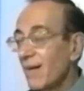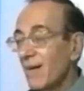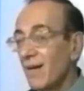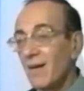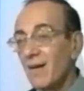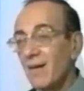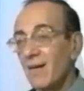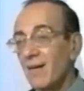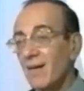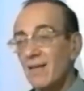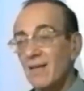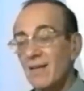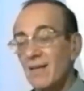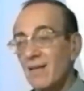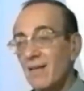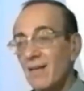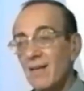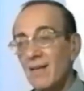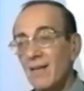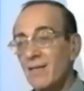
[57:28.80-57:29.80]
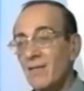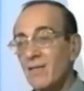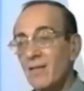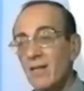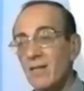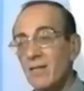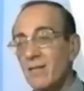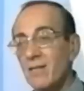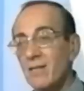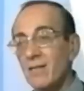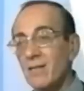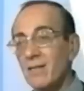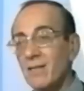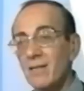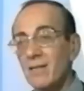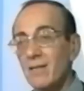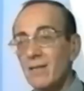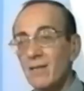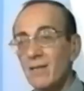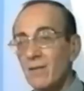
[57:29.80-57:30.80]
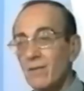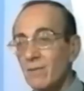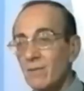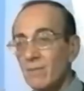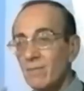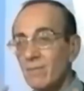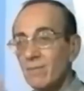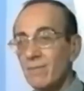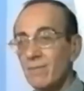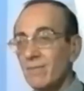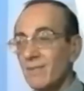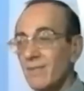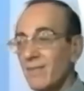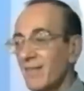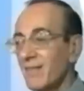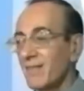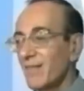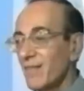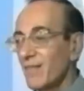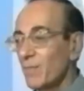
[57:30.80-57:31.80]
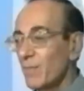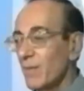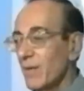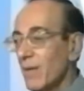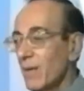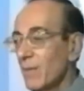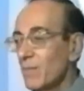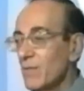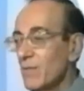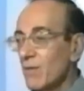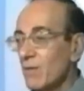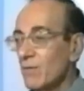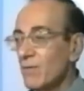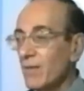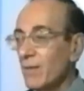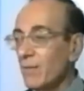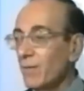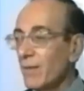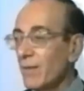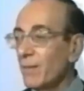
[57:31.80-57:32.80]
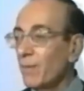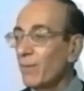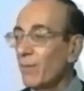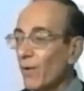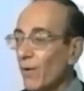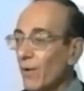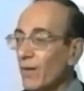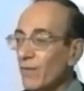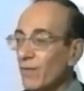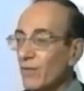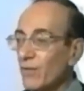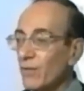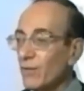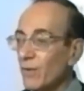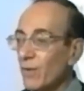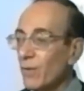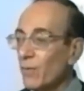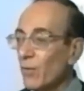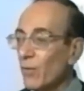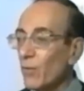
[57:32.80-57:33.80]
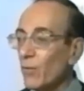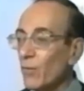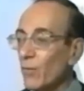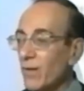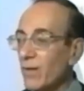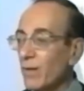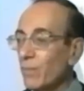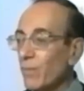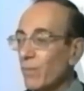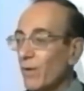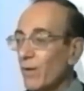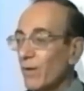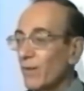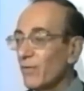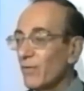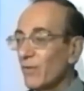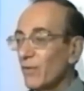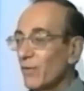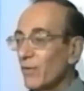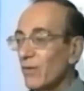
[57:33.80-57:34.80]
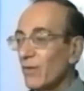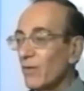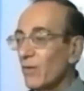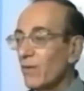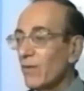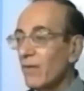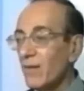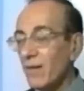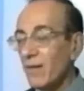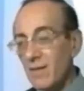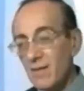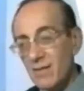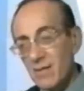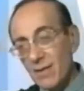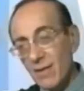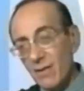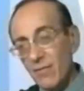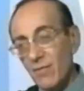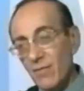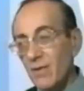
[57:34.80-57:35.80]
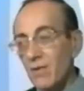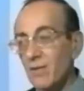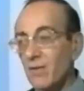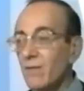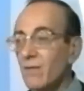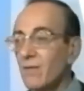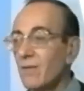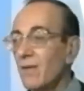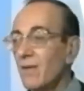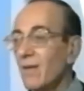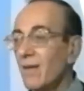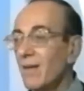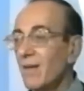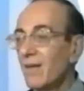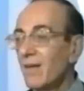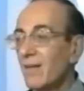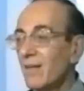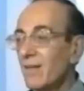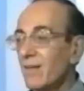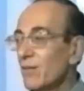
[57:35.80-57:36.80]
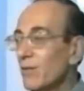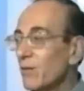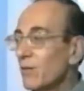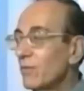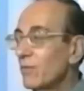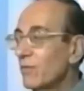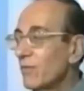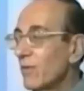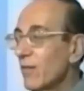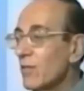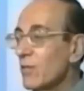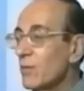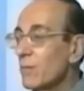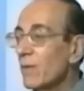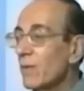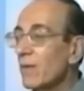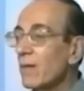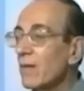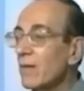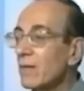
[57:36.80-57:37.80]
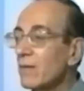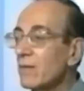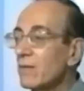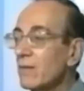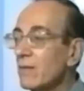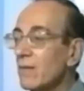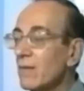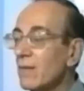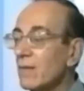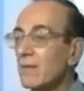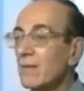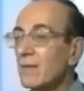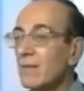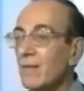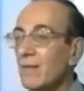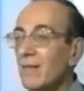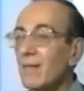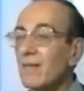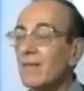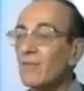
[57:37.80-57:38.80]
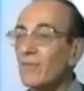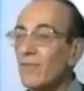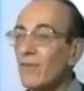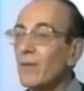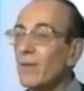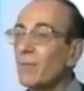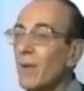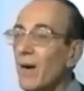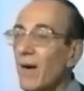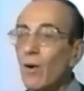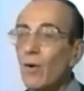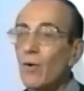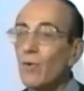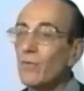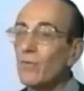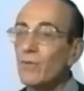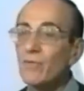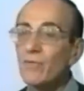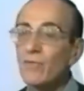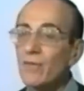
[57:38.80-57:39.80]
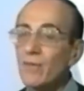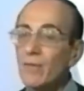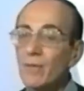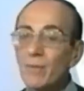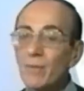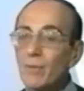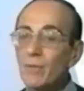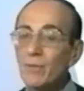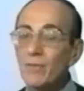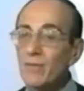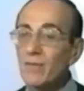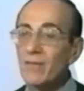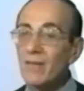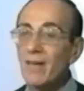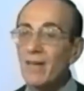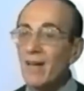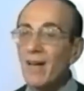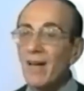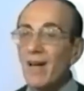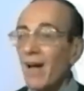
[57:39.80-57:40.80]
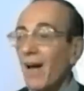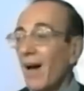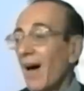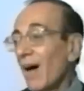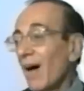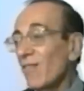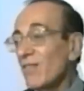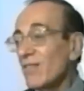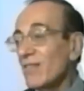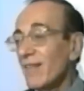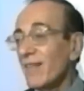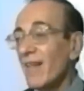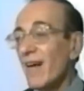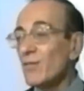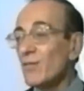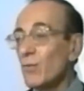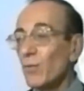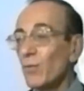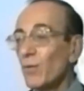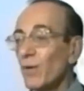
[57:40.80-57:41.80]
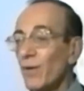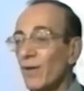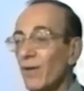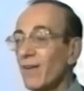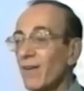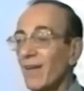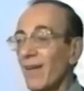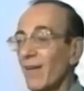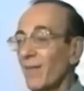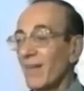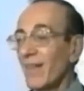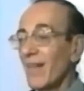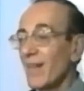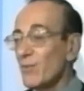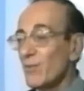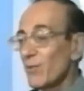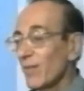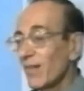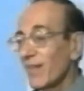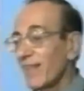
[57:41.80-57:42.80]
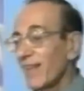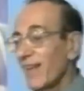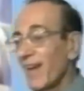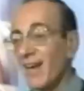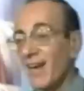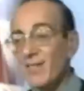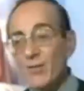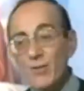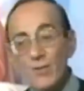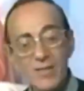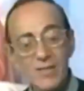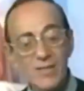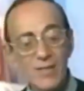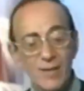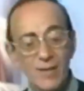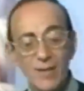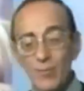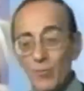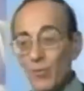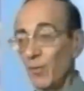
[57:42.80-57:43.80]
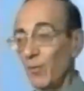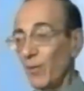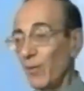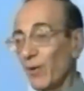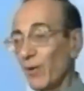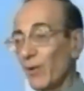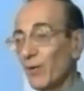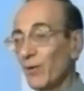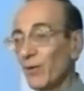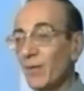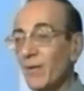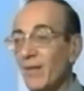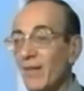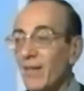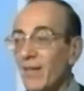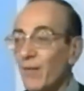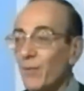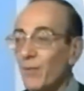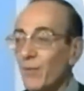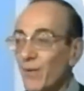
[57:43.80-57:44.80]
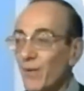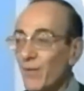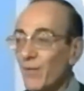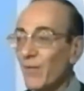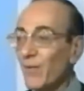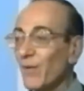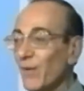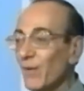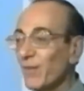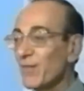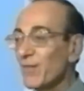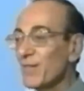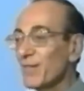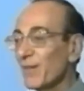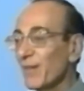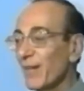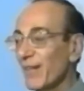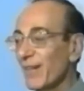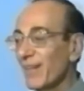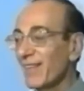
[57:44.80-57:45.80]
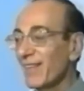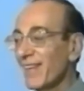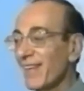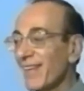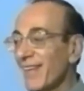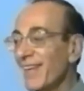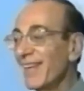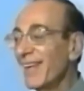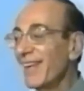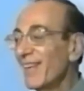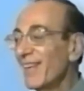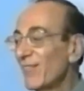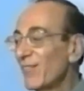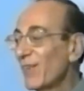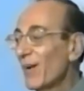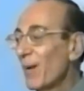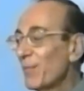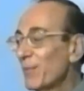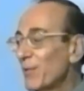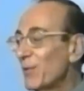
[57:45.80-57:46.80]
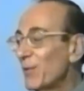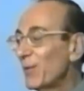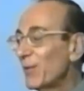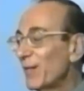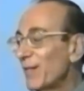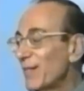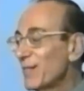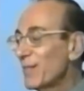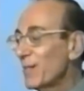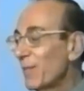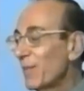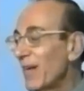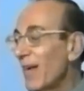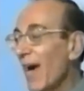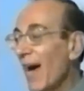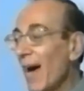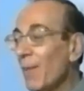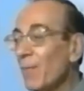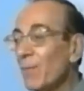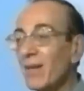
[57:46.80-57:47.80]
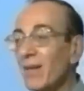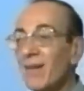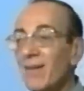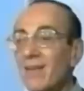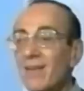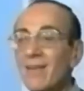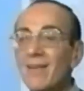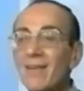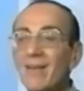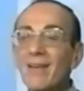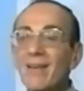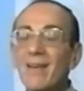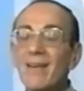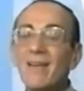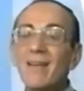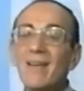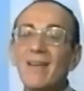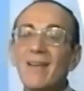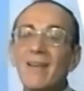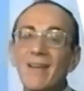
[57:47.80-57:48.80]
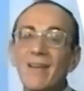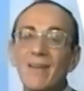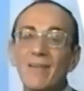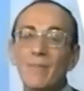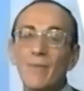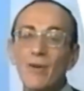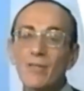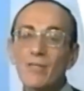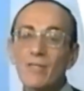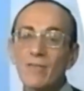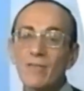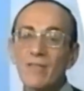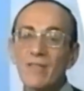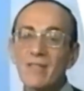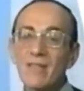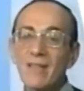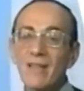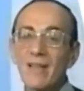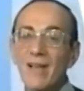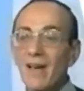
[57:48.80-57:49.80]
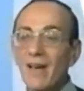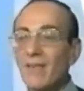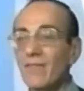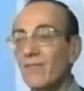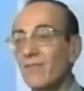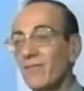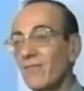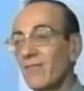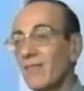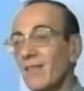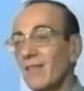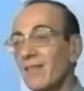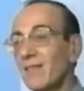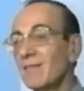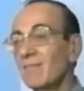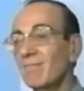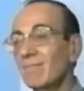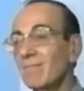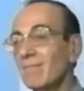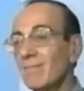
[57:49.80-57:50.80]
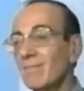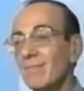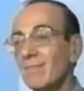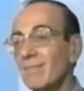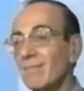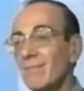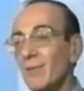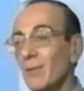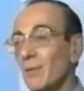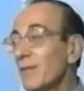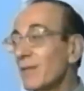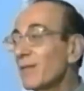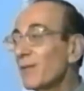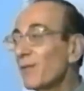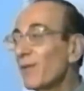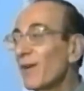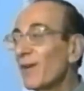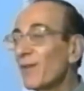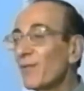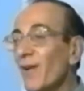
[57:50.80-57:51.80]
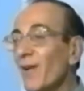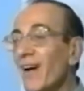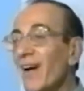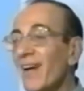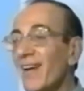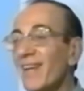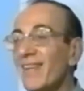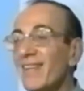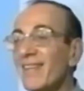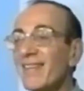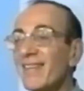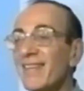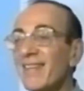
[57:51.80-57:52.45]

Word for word: Uh, it just, you know, it just becomes so deeply a part of you, a more real part of you than all the other stuff that you that you've experienced, and it's uh, it's very powerful and very beautiful. And obviously, that's what we're. I mean, that's really the answer, isn't it? What are we all doing here? We're all all of us looking uh, for opportunities to be happy, and uh, most of us in life um, do it the wrong way.